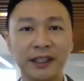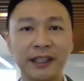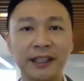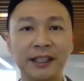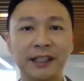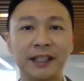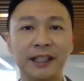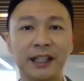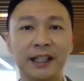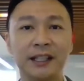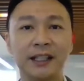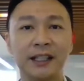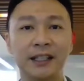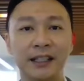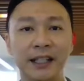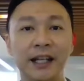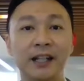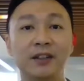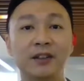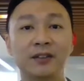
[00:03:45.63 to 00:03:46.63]
I hope you have
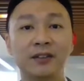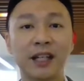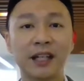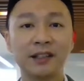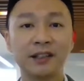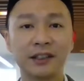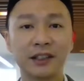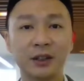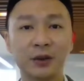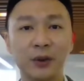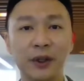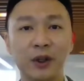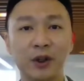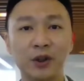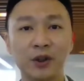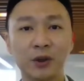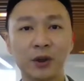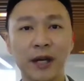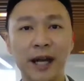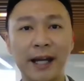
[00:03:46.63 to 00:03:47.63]
enjoyed using it.
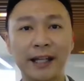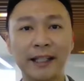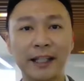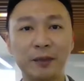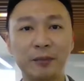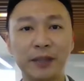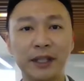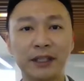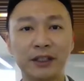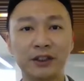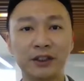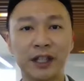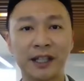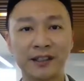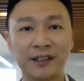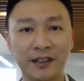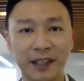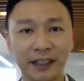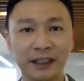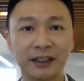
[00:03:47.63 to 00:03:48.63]
And at the end of last year,
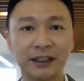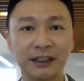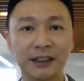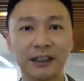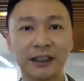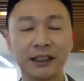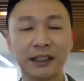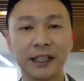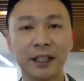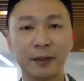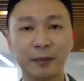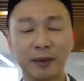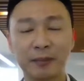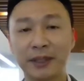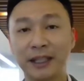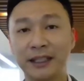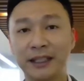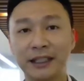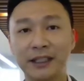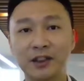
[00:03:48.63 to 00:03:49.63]
we also
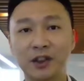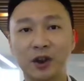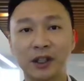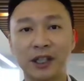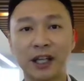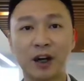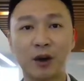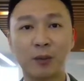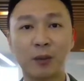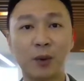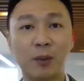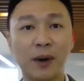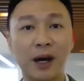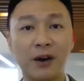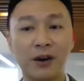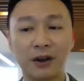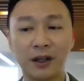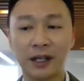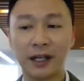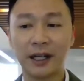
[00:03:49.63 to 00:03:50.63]
enabled transactional
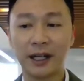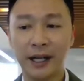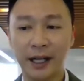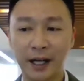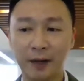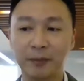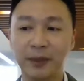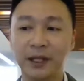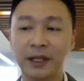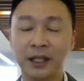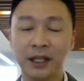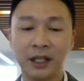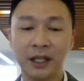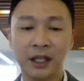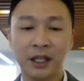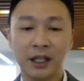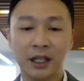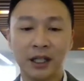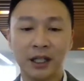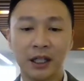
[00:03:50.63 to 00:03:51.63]
capabilities on our
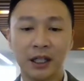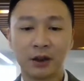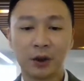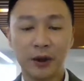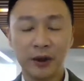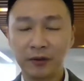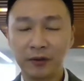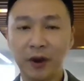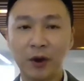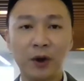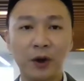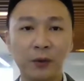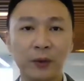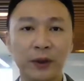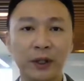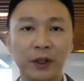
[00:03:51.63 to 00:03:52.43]
mobile app.